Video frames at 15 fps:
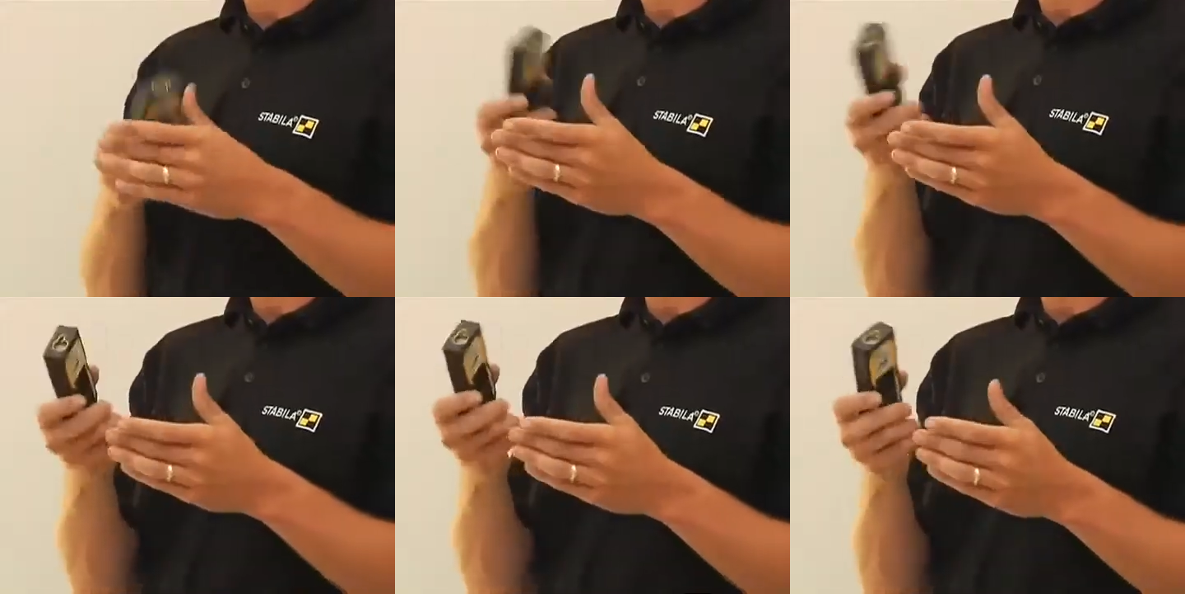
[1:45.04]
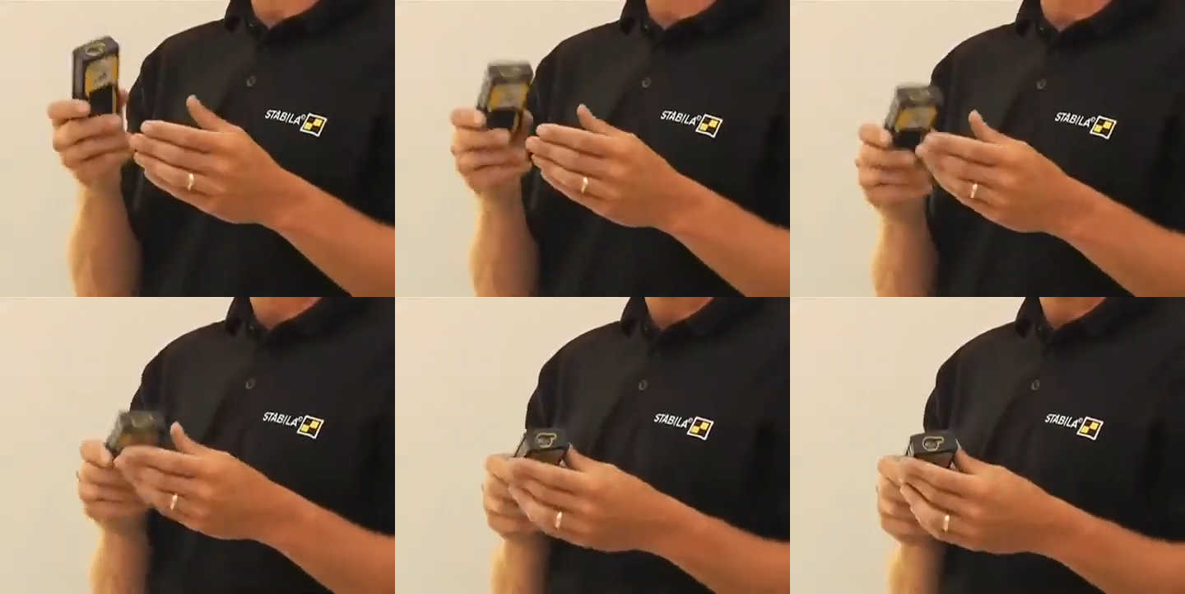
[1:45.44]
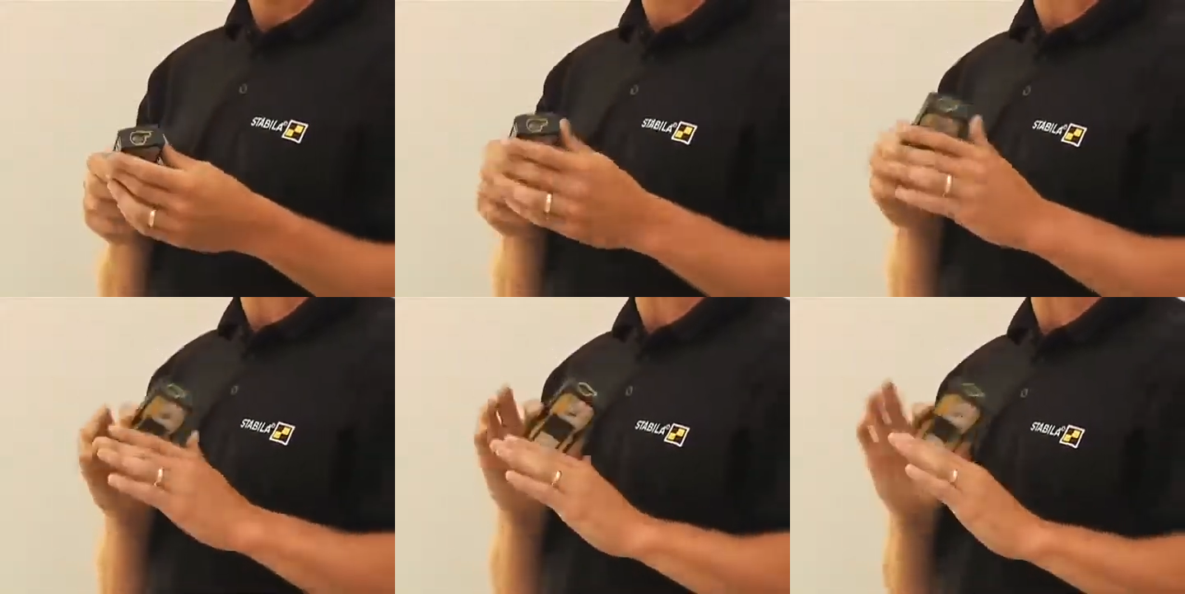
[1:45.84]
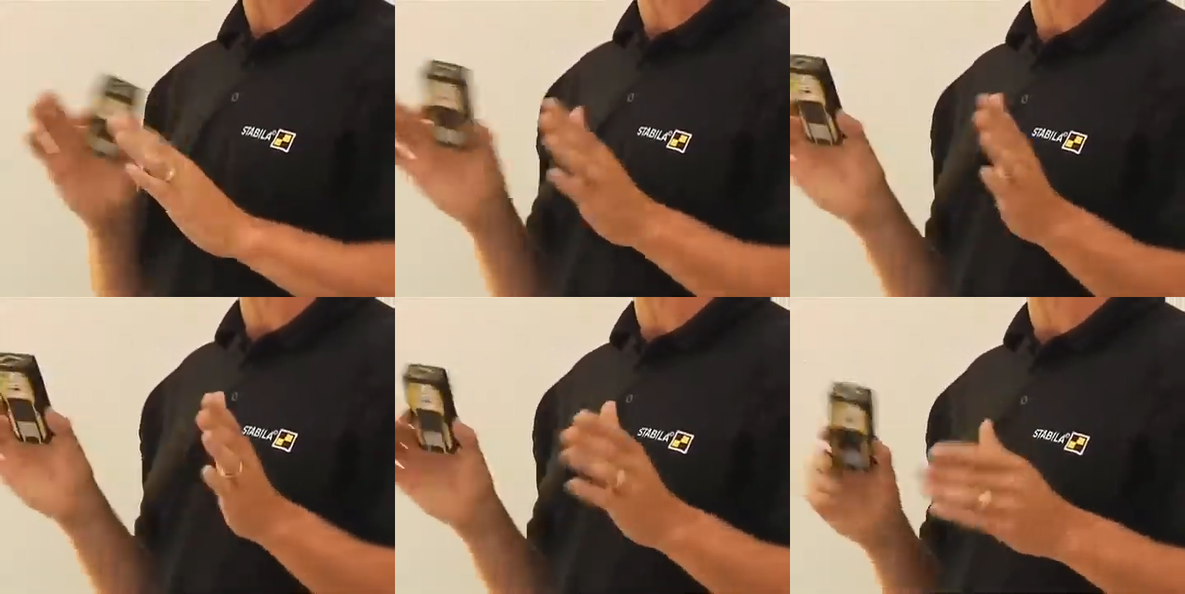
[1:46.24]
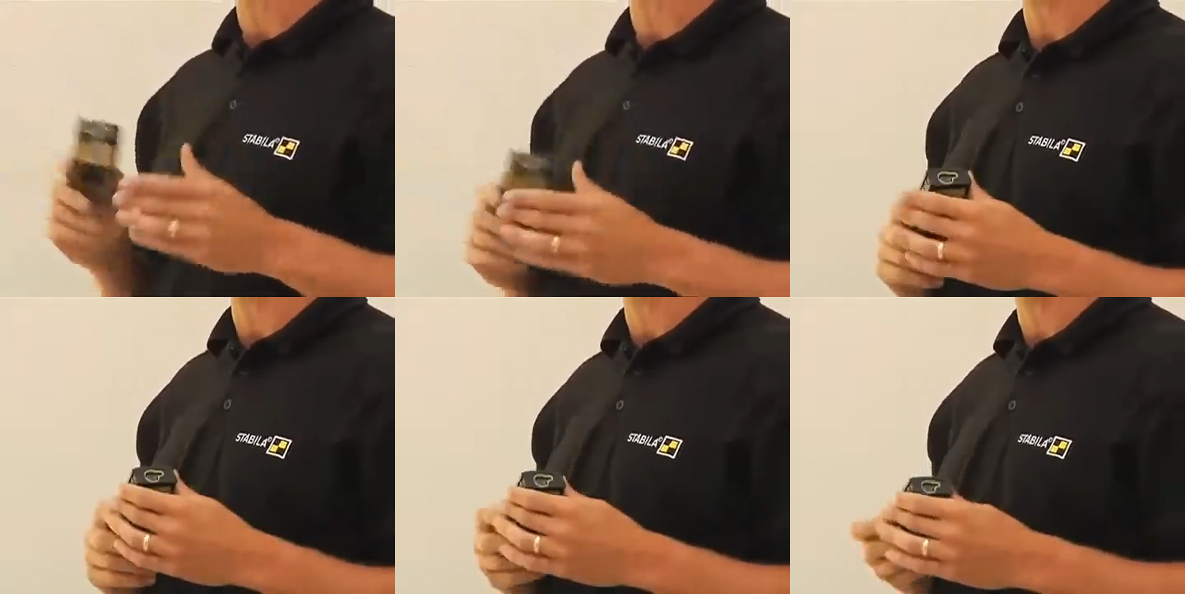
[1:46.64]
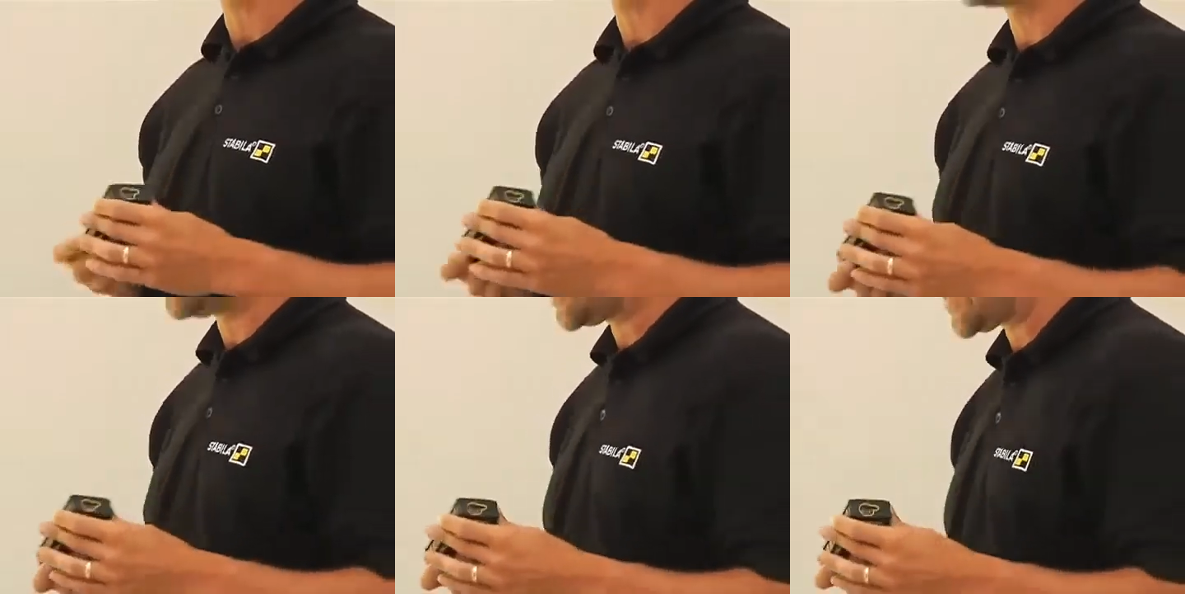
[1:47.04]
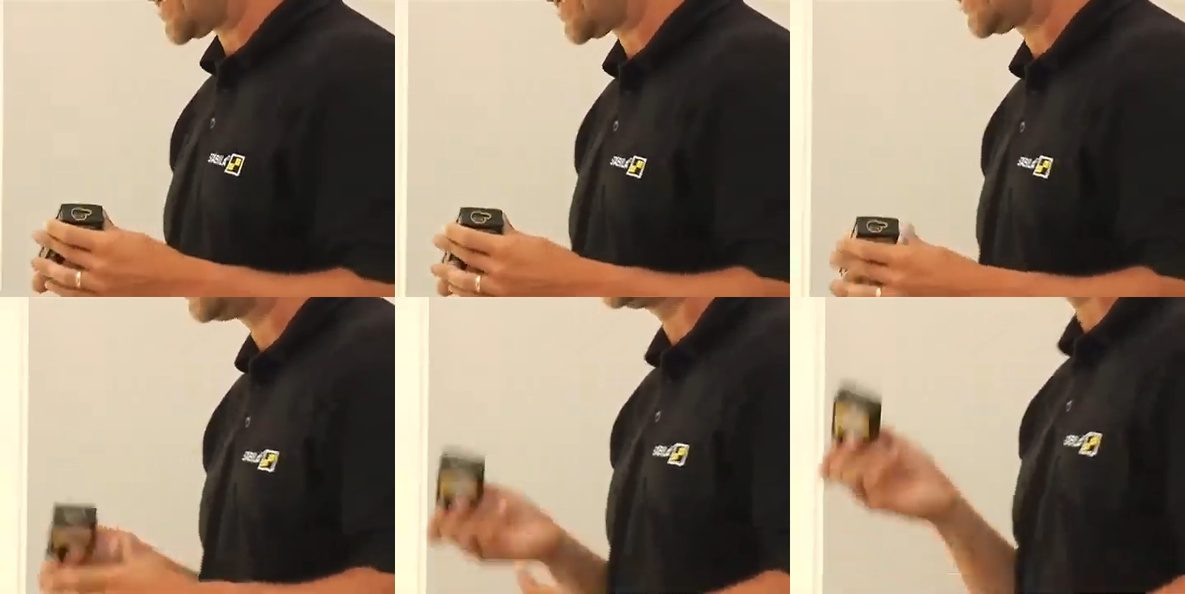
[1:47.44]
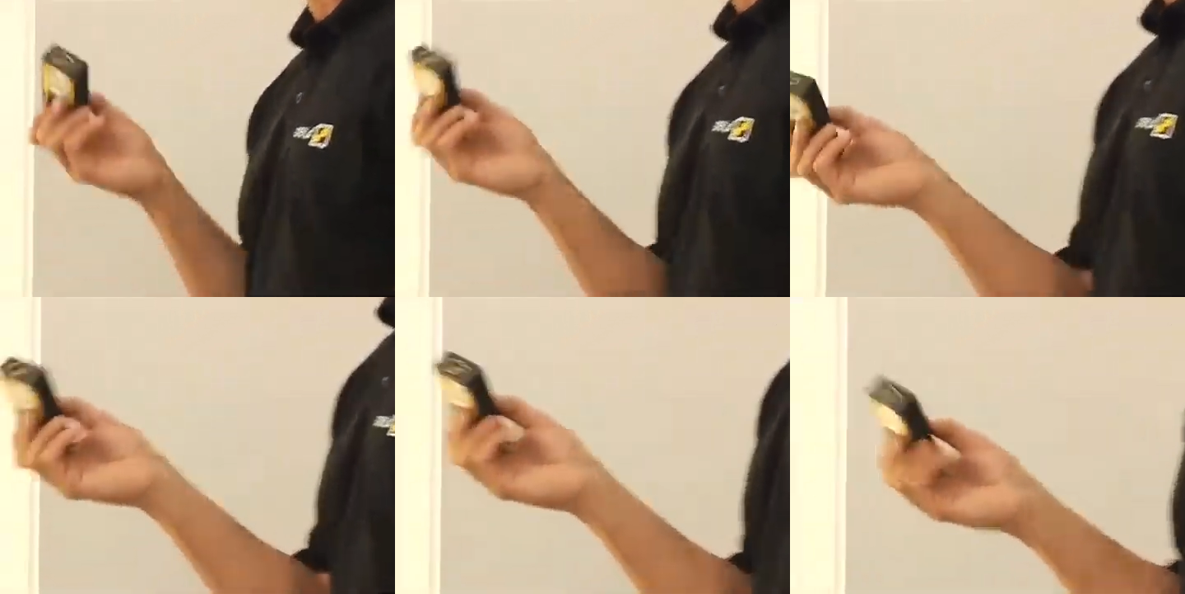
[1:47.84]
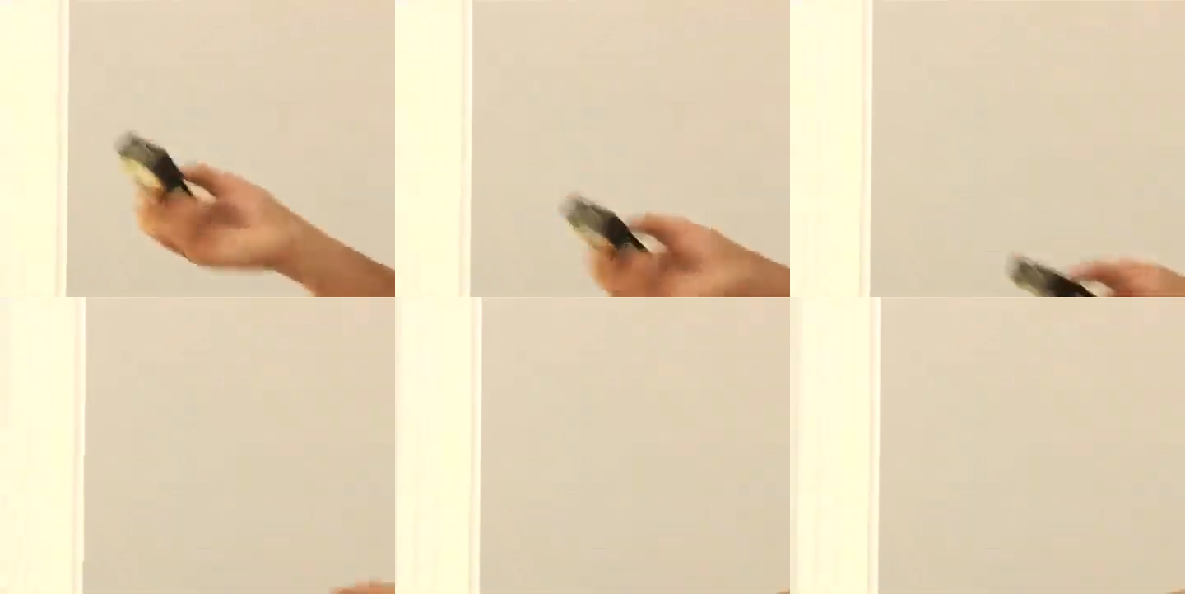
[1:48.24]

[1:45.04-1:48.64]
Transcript: [unreadable: no face in view]